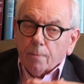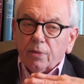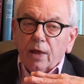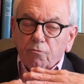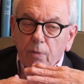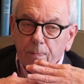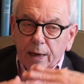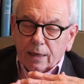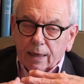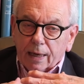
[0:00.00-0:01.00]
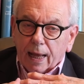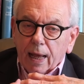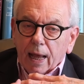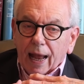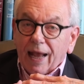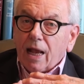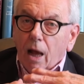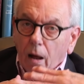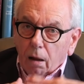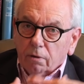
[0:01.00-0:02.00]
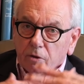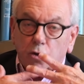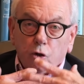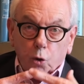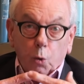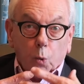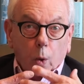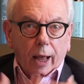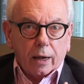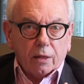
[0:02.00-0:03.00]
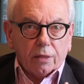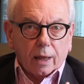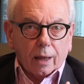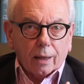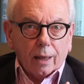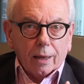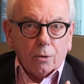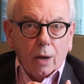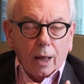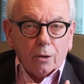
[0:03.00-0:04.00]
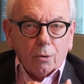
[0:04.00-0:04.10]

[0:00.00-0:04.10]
But then repeatedly, it can't do anything. You